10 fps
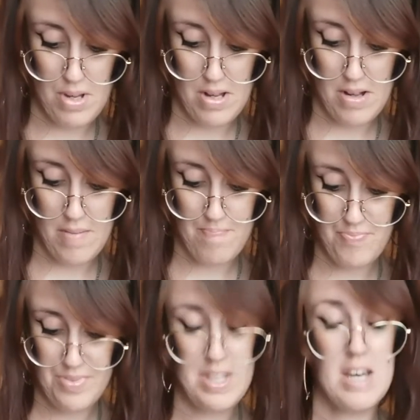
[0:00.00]
but
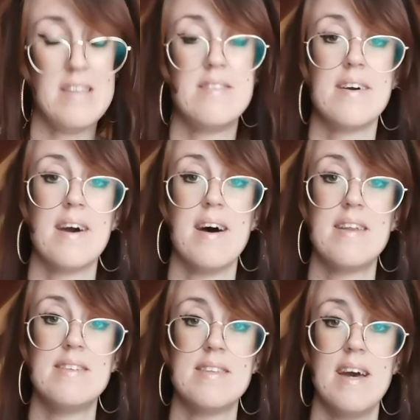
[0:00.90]
the
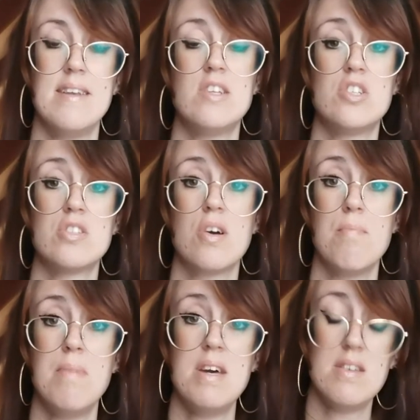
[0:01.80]
card is saying to just
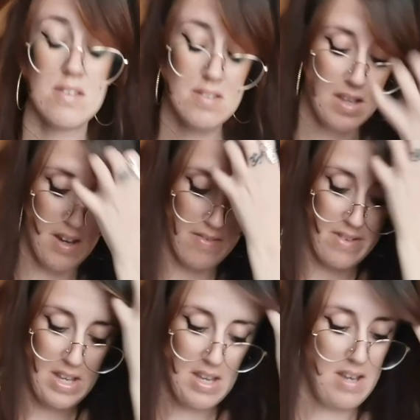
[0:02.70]
commit yourself
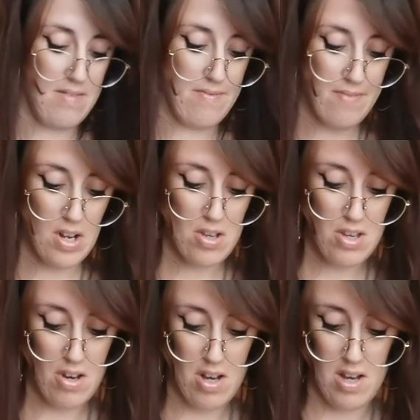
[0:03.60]
and follow
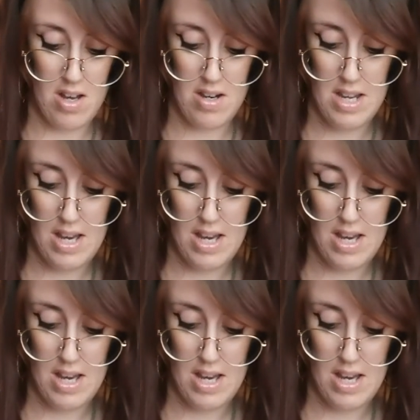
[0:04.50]
your heart.